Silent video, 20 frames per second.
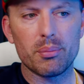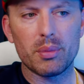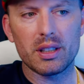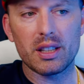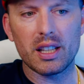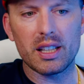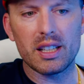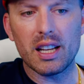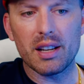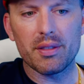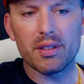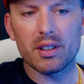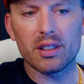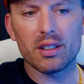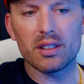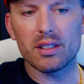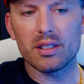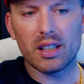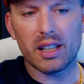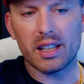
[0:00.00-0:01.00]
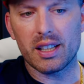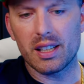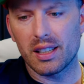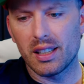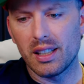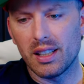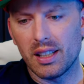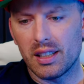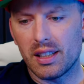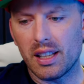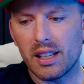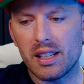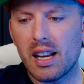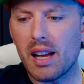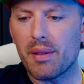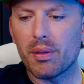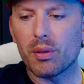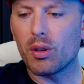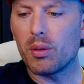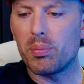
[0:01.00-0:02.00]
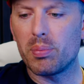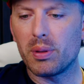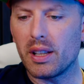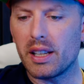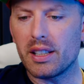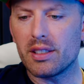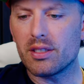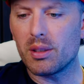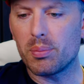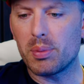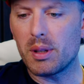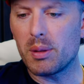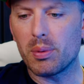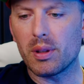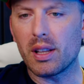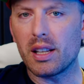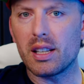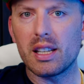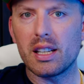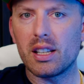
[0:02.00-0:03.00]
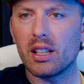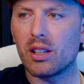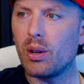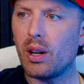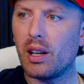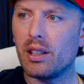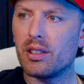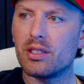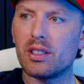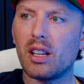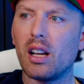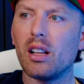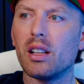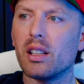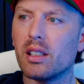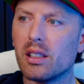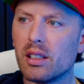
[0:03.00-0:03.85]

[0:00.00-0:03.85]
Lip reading: but they never replace the people that need to go out and sell it,